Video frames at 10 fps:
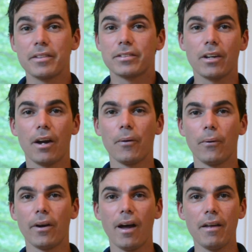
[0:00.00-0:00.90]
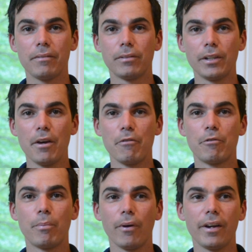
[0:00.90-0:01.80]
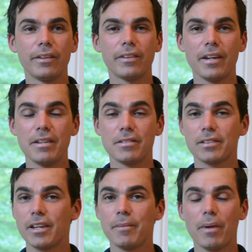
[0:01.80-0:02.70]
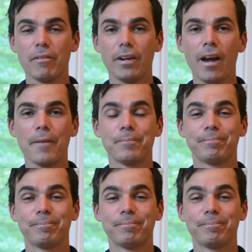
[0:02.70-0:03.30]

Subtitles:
that's kind of what I live, breathe, eat, sleep every day.